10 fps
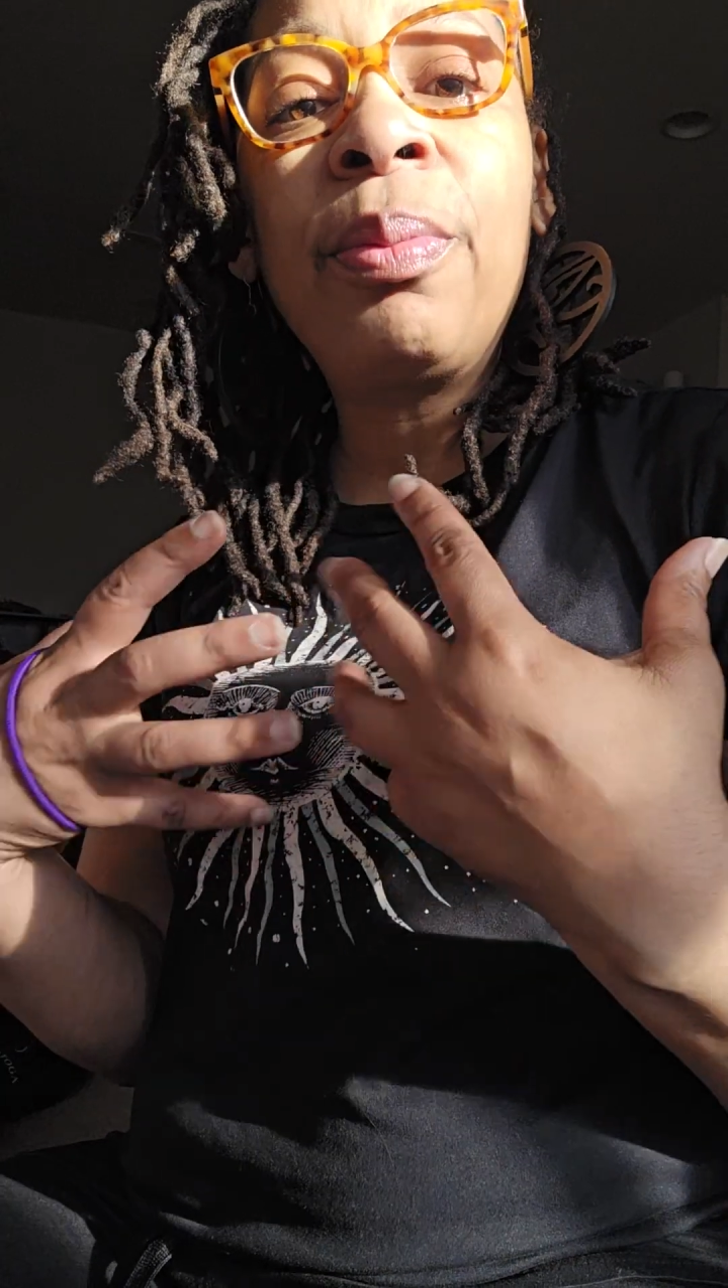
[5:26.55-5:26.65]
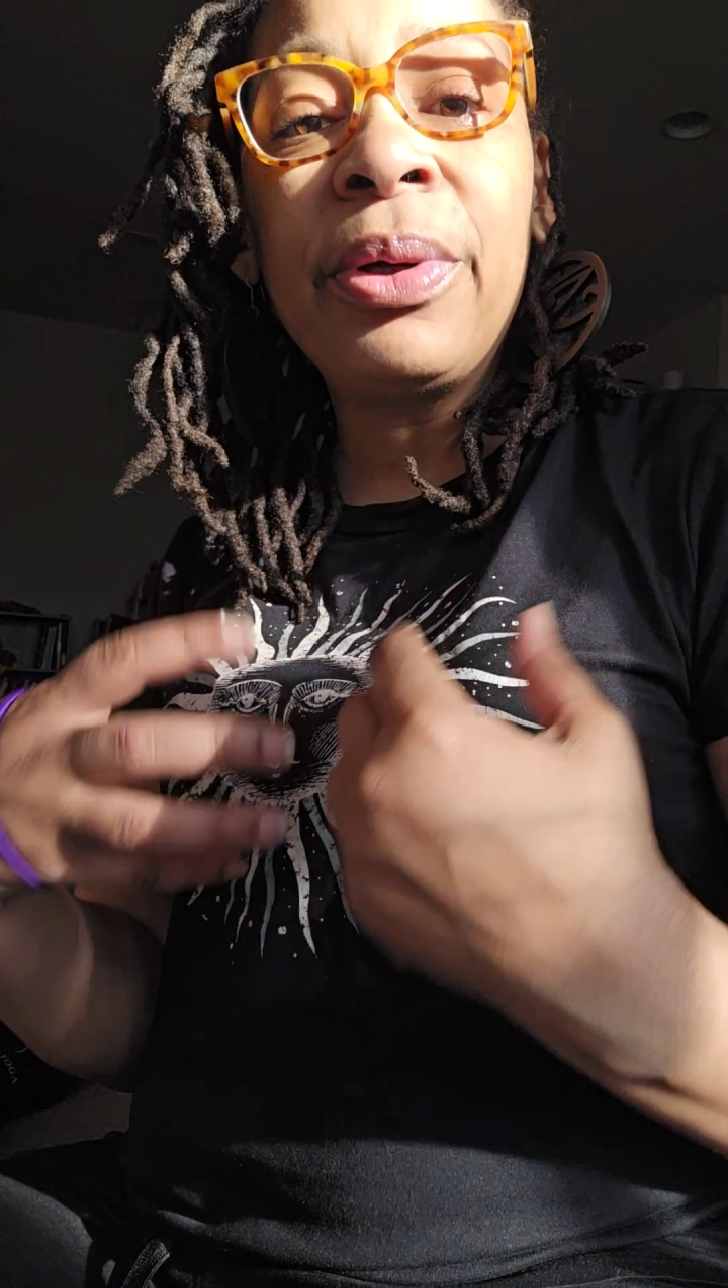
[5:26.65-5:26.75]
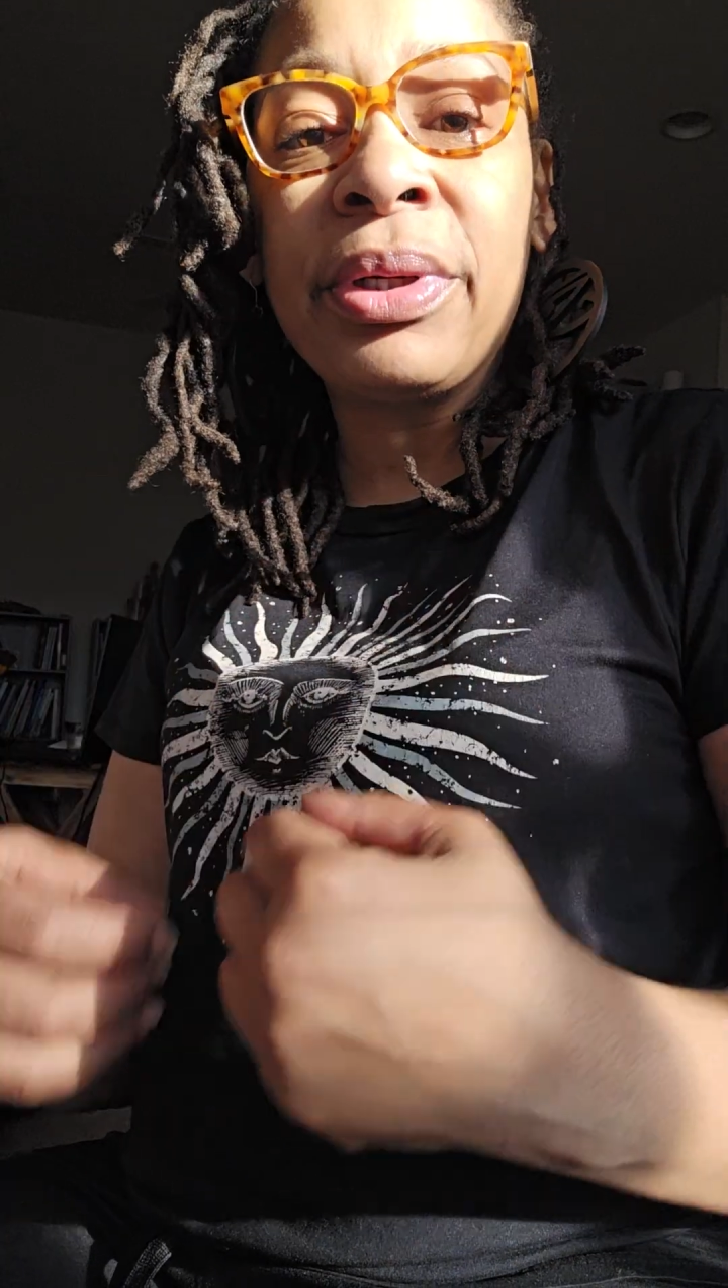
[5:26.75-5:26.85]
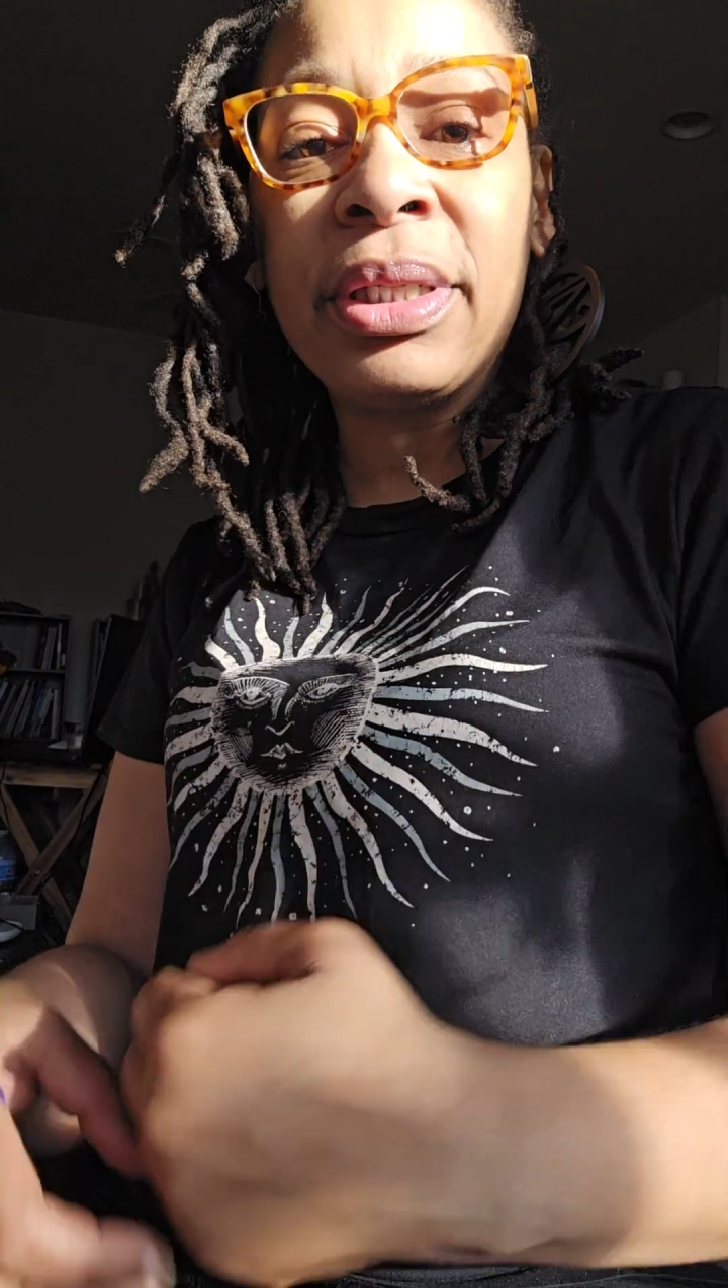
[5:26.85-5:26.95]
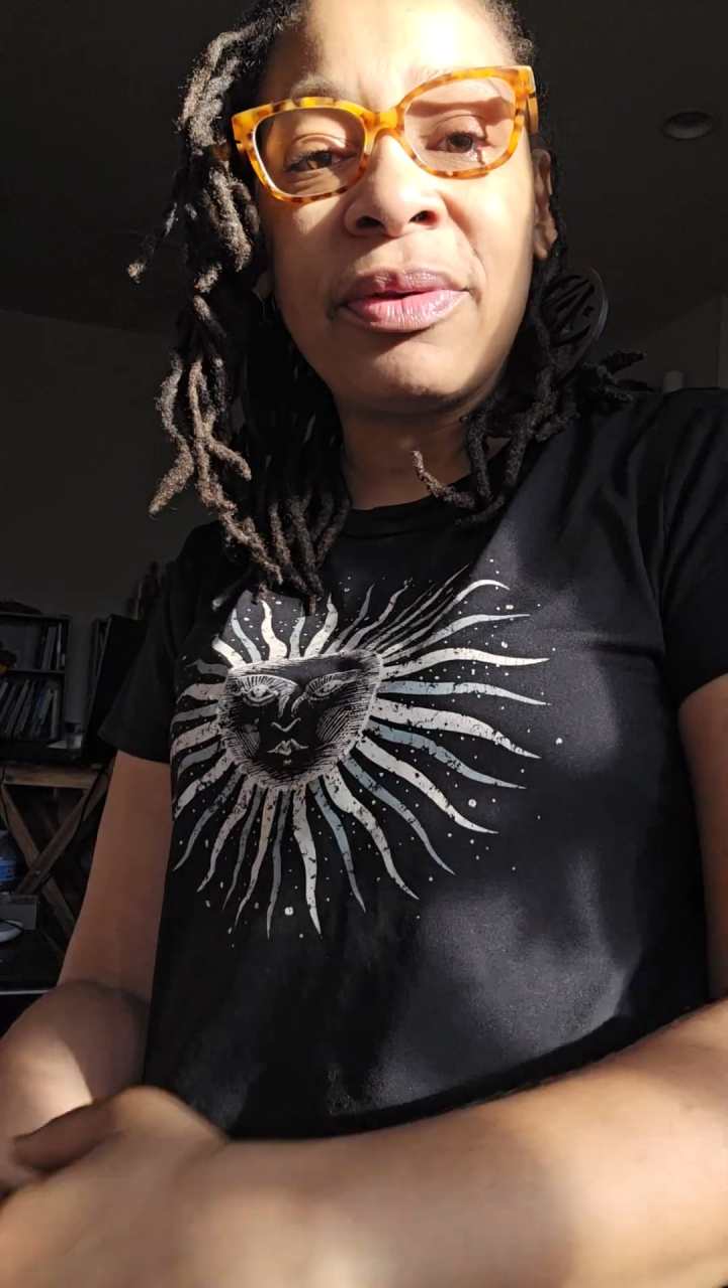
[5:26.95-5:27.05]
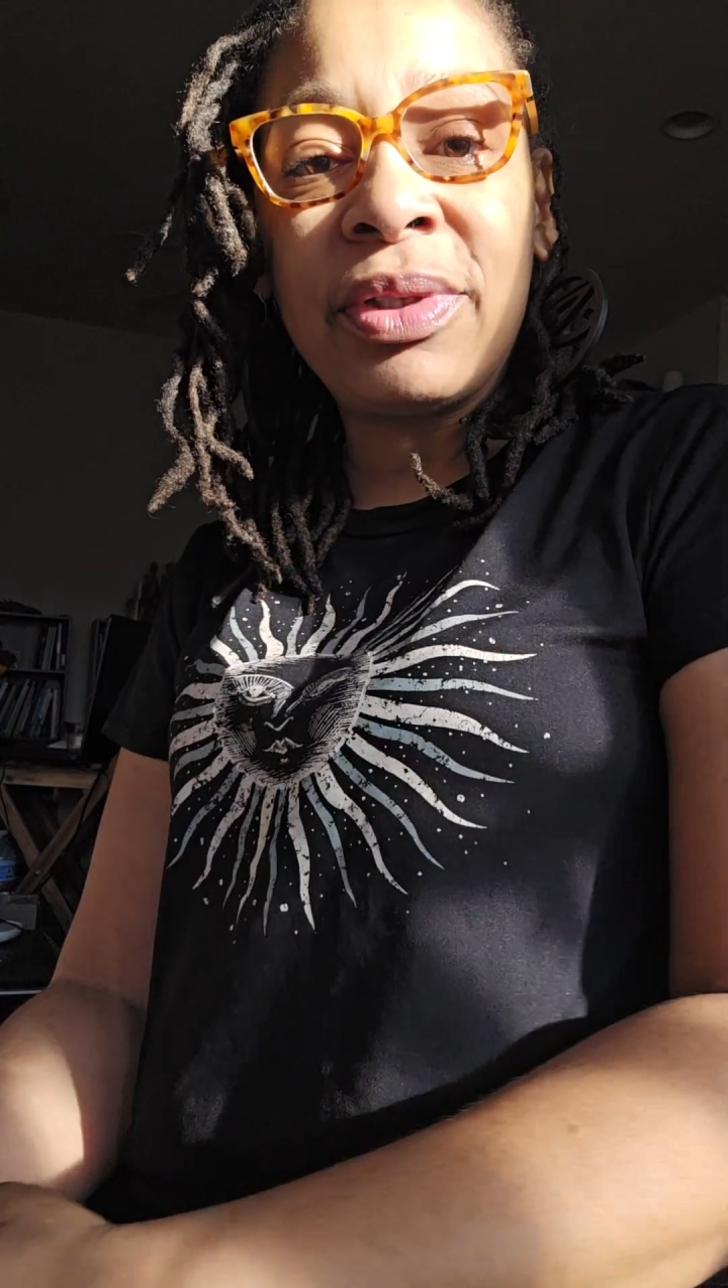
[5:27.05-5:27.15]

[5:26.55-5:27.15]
periods of